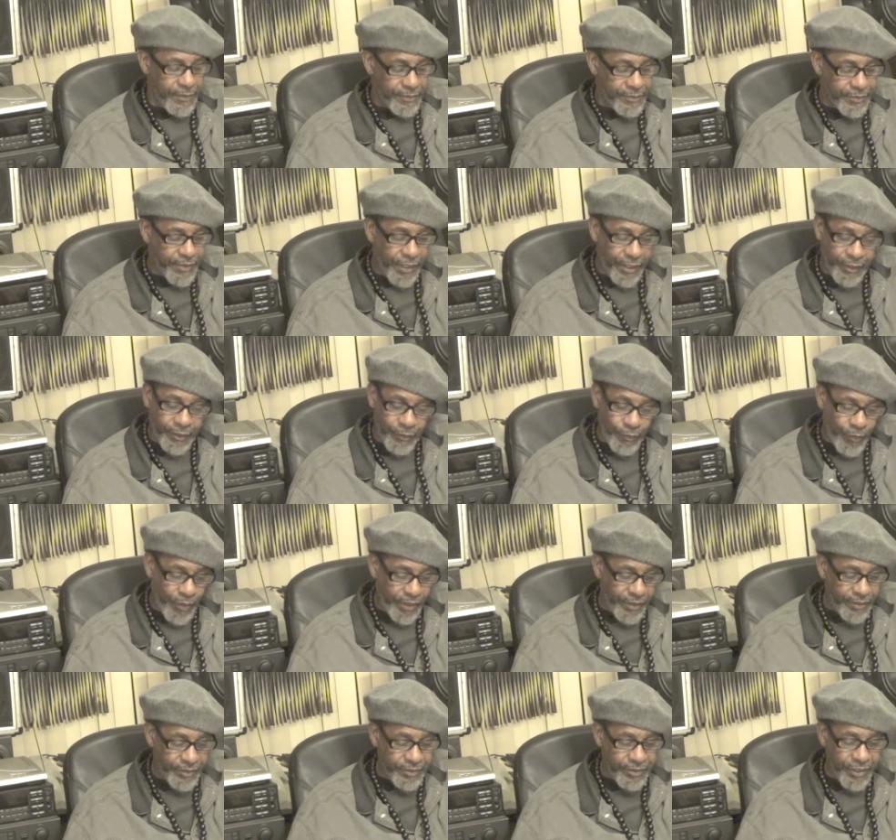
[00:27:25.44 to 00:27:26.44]
Taken
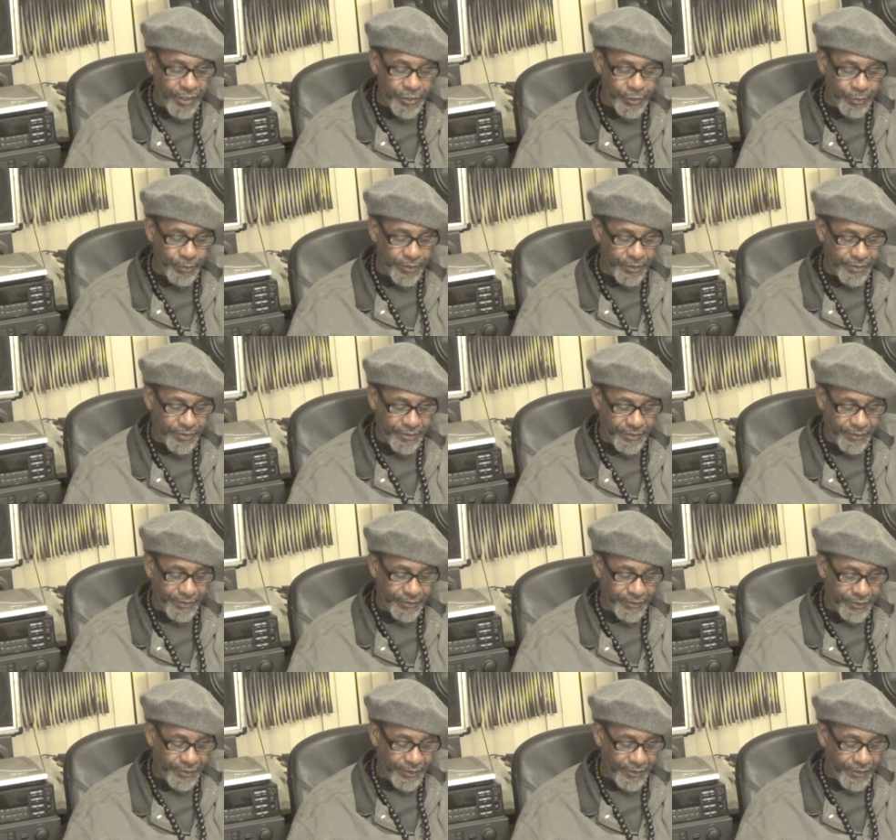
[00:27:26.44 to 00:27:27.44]
away the judgments.
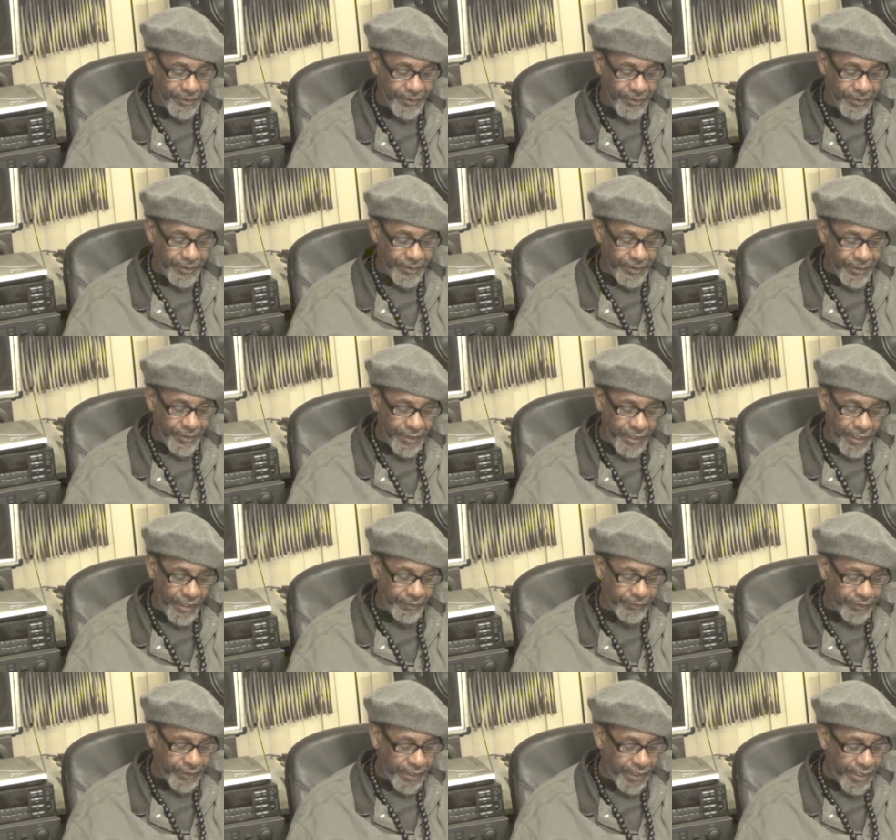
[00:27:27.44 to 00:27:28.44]
He
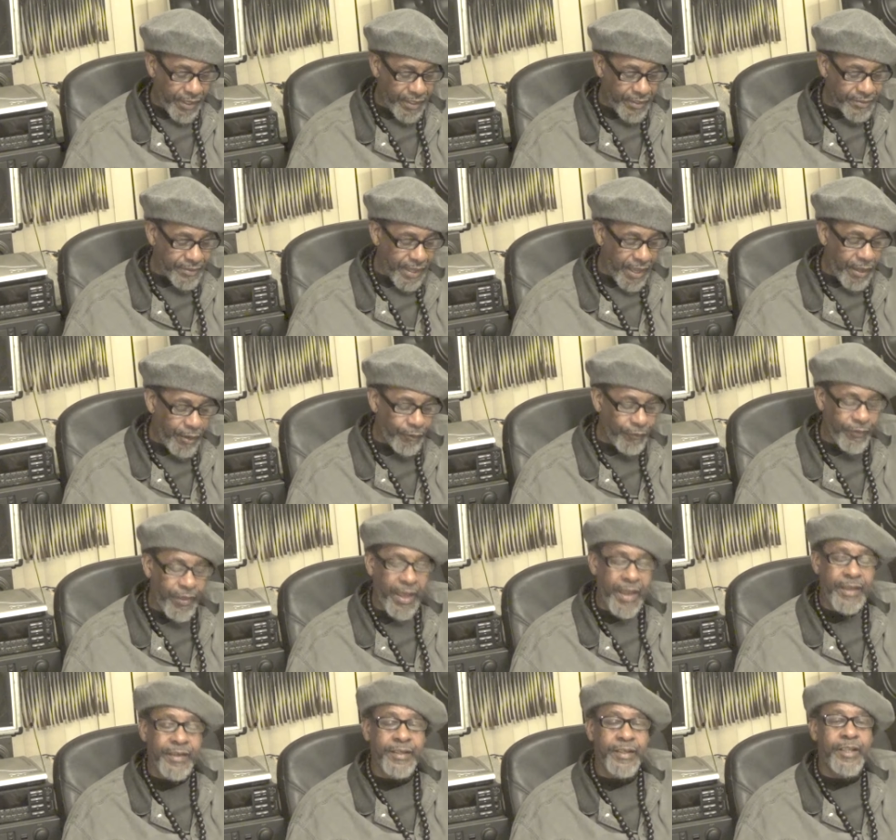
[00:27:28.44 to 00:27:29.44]
have cast out
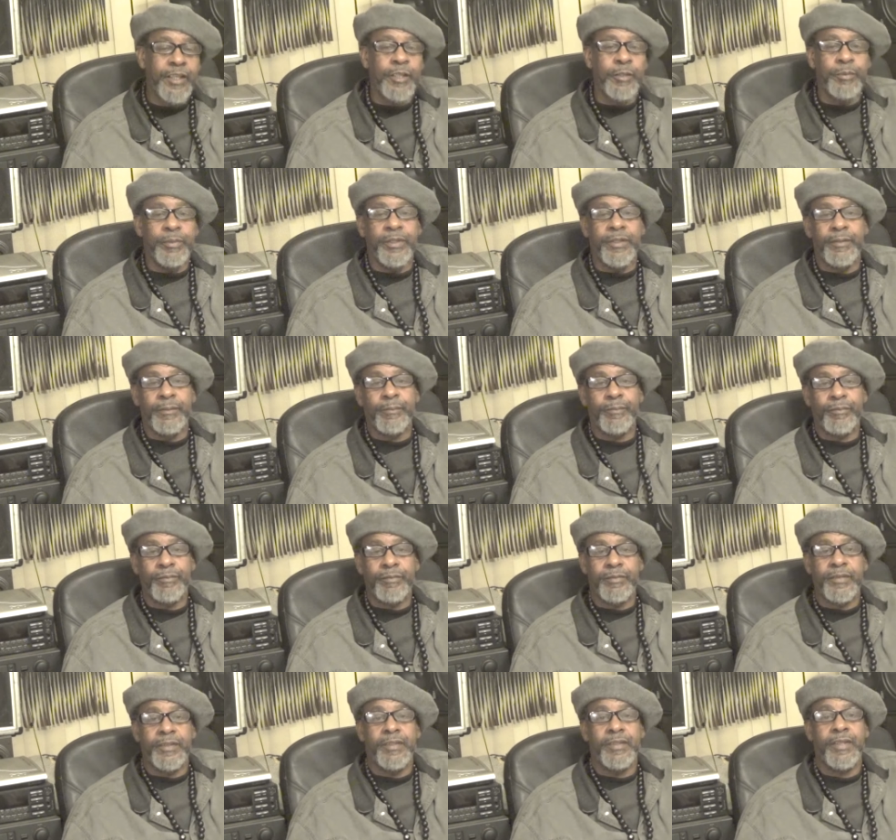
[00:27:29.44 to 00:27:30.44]
thine enemy.
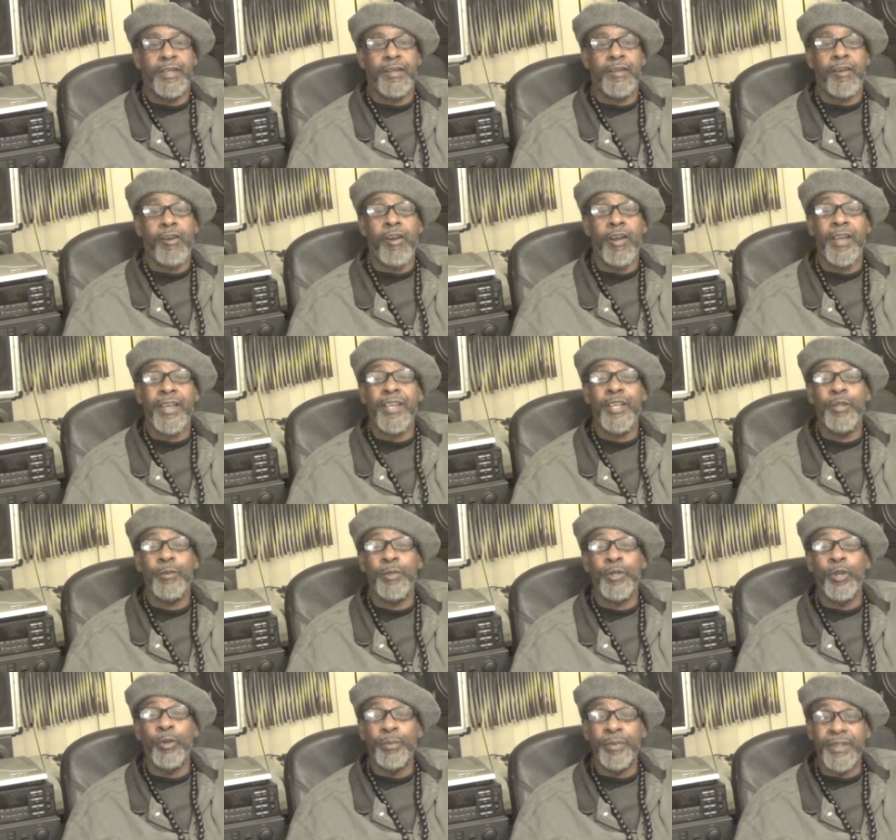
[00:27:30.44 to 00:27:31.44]
See that our
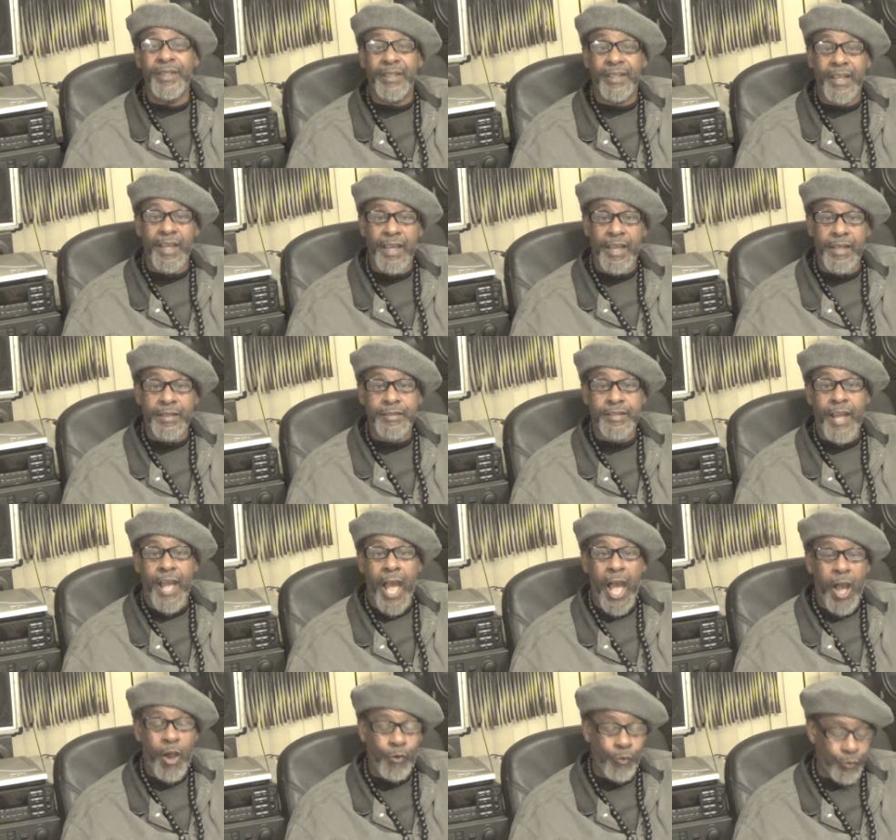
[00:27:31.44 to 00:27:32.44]
enemy gonna be cast
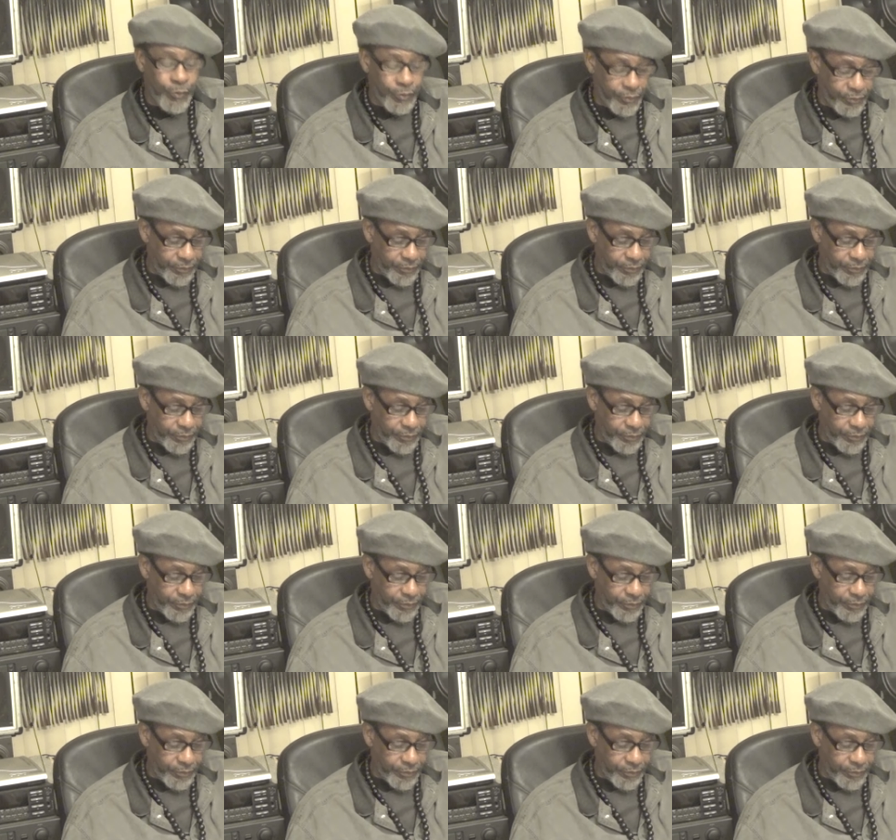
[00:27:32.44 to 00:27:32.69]
out.